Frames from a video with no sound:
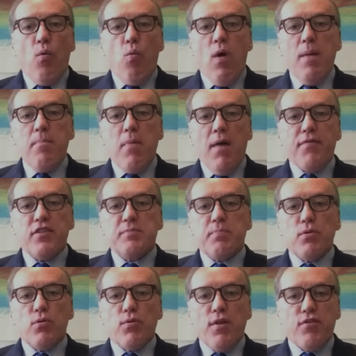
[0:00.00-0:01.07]
the 1 month is
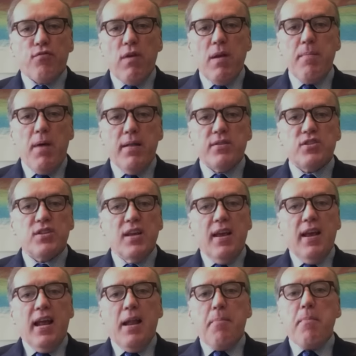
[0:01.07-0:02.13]
below the 3 months,
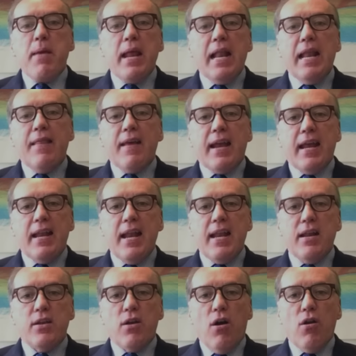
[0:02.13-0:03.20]
and immediately the
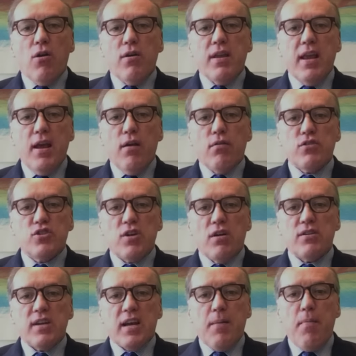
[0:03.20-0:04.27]
Canadian dollar yields
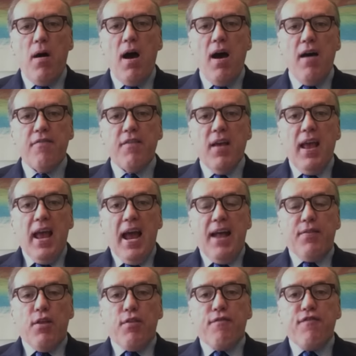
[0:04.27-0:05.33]
start to come off.
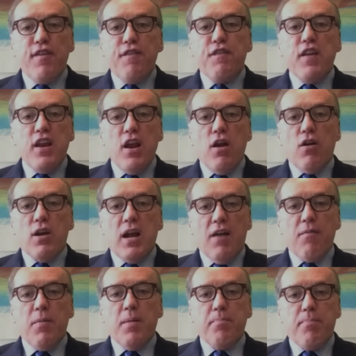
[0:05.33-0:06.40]
And the 50-year
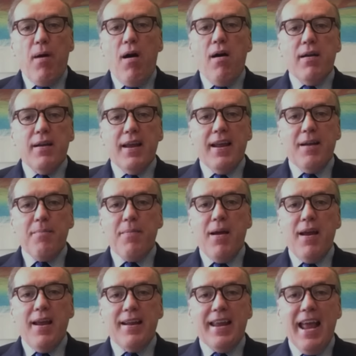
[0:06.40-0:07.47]
government bond
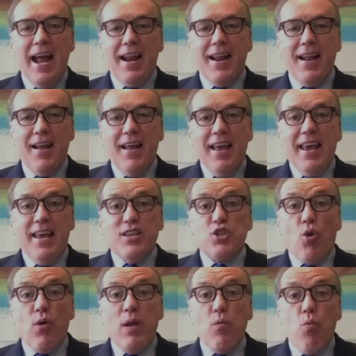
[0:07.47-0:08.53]
in Canada is
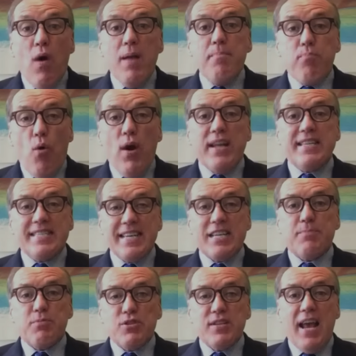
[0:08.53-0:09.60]
only
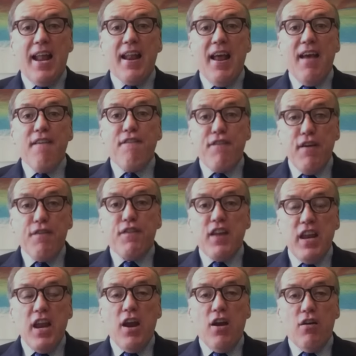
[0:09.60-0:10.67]
1.6%, 50
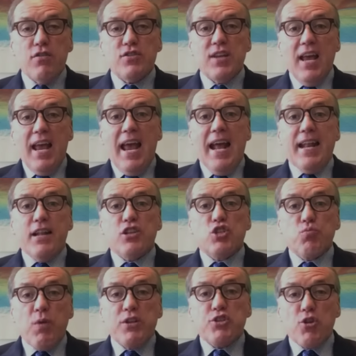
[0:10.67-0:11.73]
years. And in
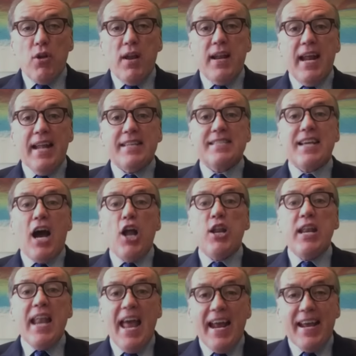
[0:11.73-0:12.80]
Switzerland, it's
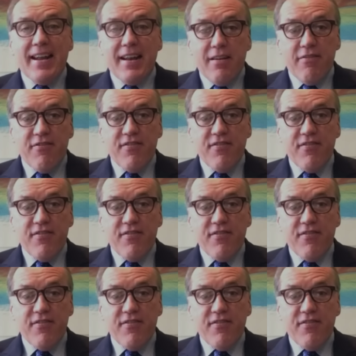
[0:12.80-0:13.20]
gone negative.